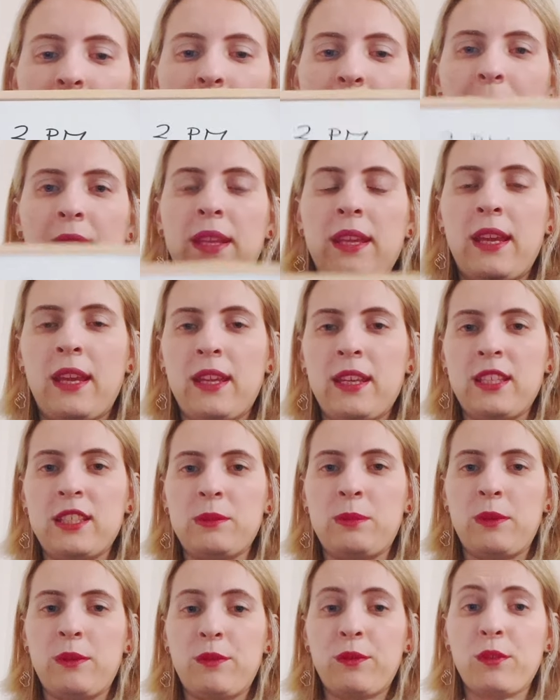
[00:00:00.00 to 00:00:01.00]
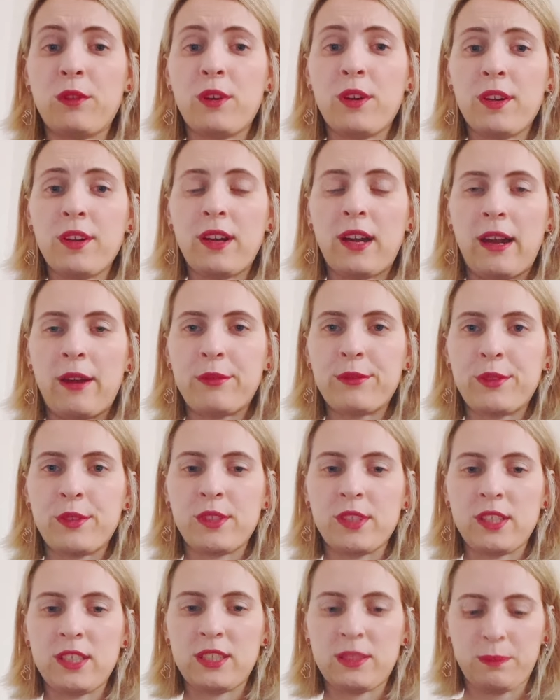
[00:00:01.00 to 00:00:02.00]
prije is before,
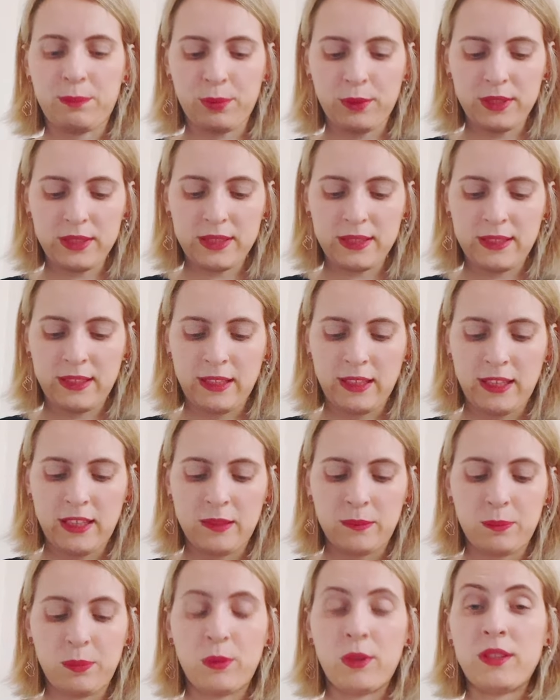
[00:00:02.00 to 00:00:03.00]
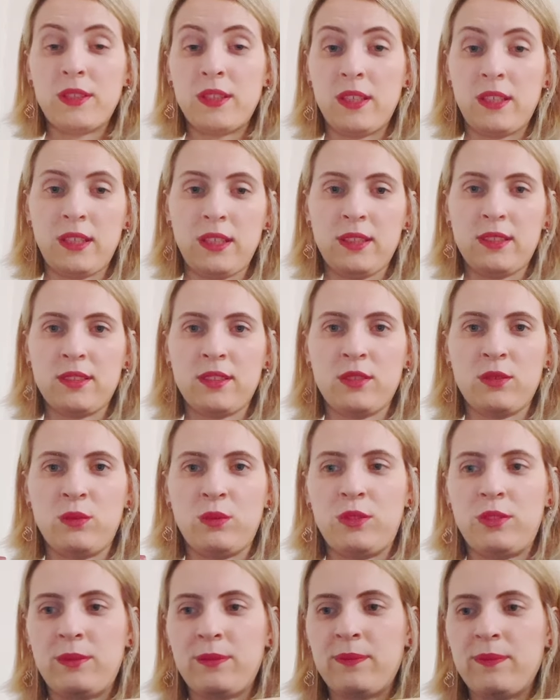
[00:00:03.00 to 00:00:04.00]
after is poslije, and podne is a
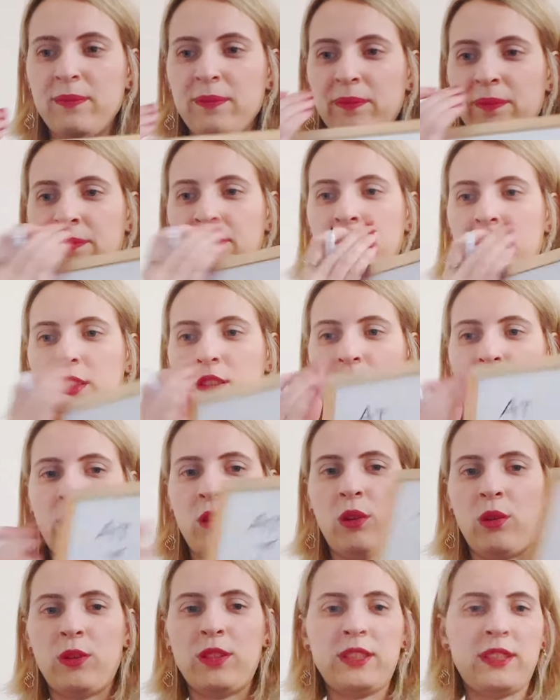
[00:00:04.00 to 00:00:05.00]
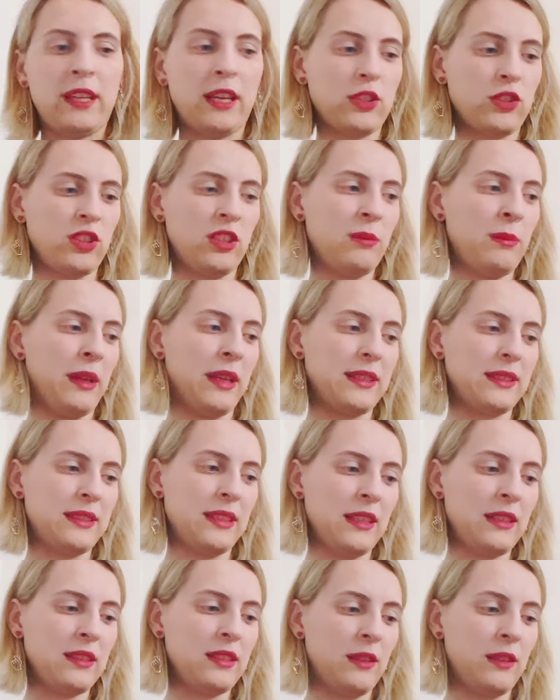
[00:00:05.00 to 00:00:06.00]
noon. So it actually makes
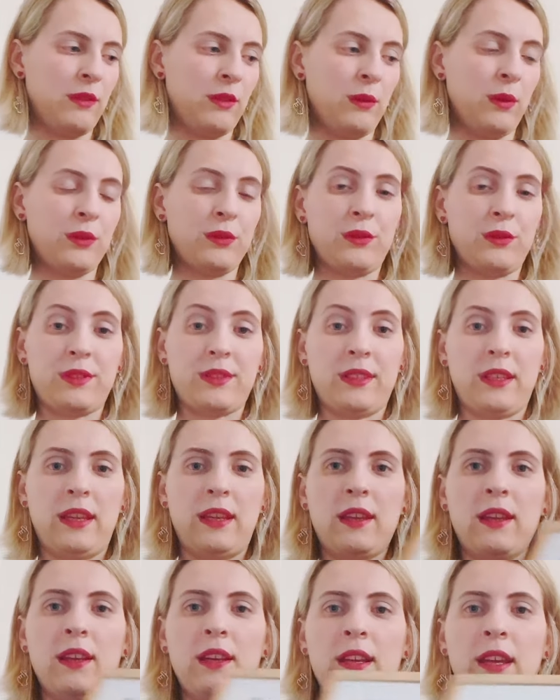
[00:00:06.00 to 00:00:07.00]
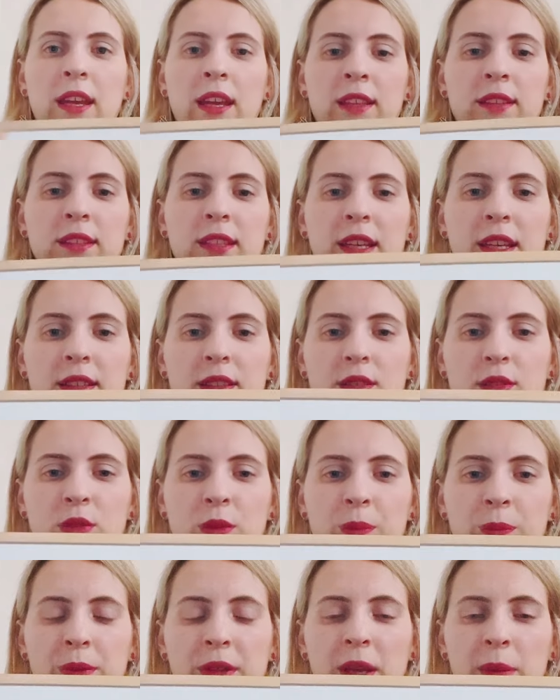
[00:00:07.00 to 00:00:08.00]
sense if you want to say. And at
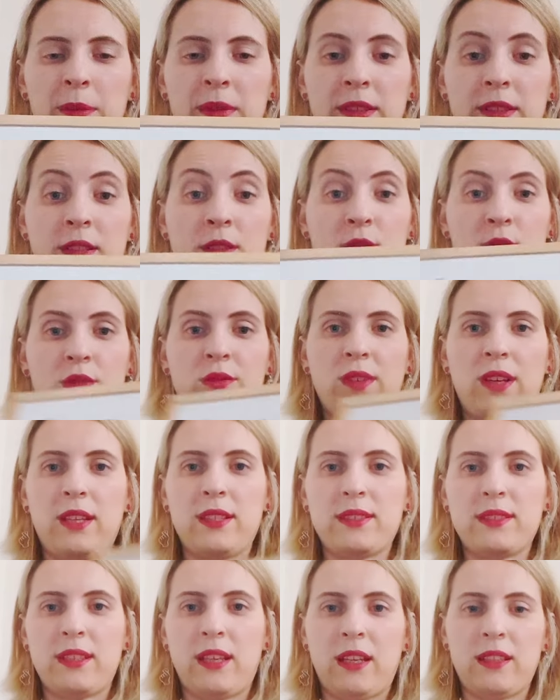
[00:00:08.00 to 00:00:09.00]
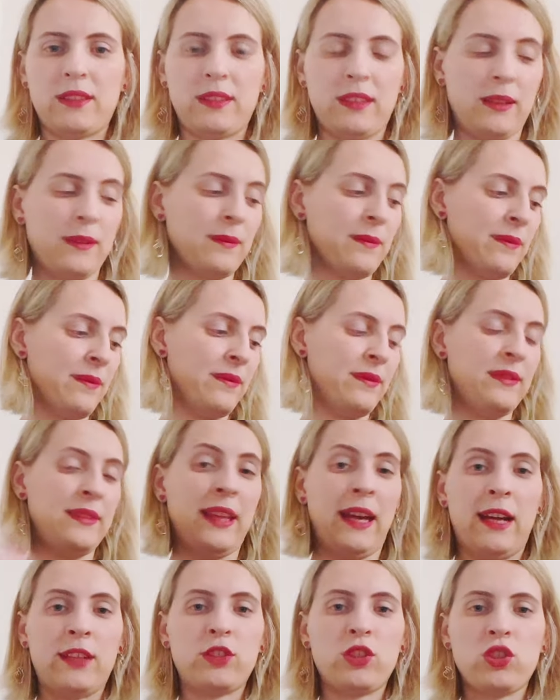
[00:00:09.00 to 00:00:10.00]
2 p.m. it is u 2 sata.
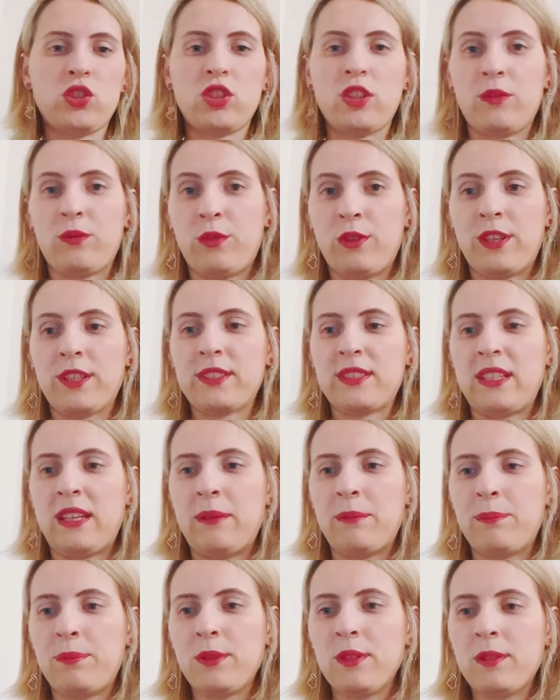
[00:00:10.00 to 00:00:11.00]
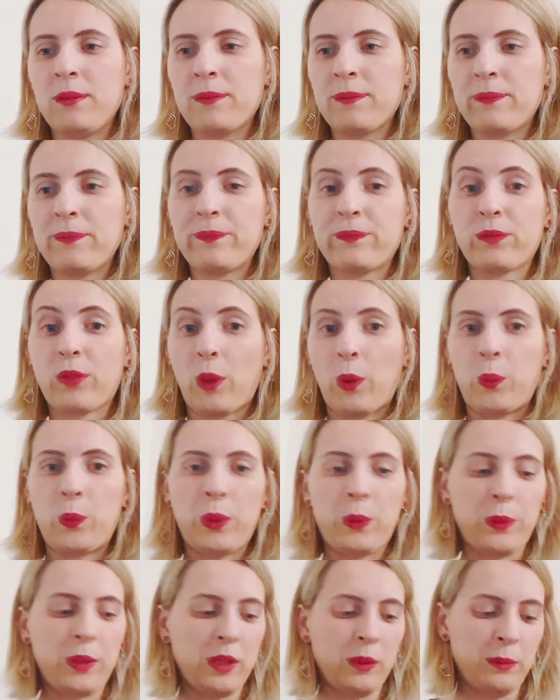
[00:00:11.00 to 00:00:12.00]
Znači, for example,
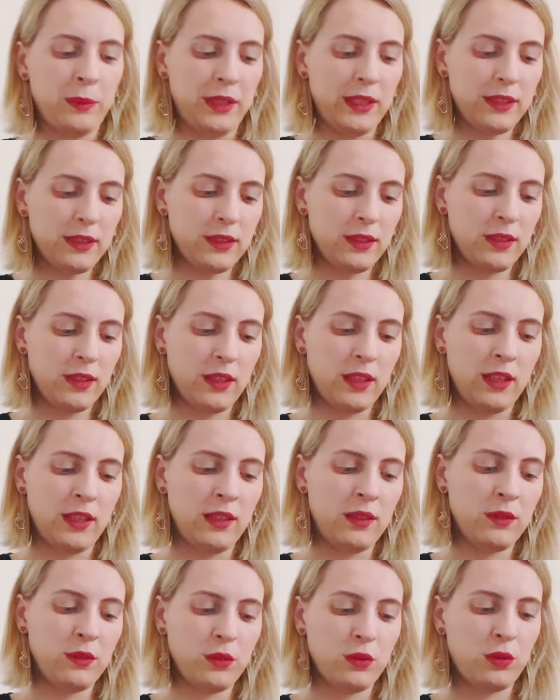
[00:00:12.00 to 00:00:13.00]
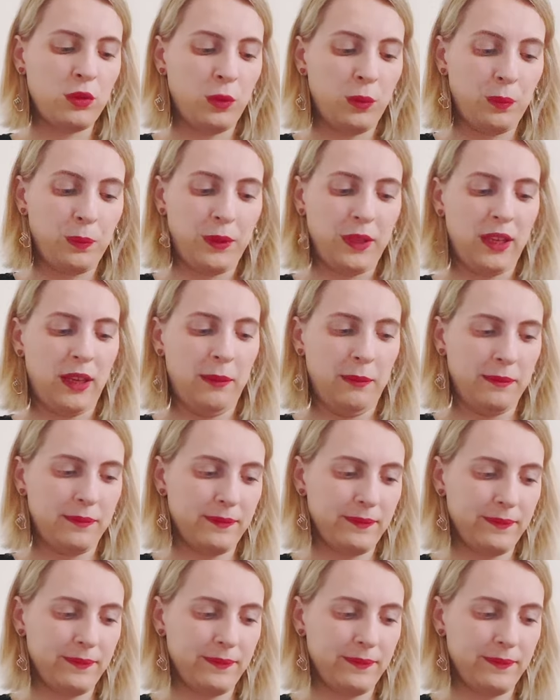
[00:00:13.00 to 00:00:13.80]
we will meet in 2 p.m.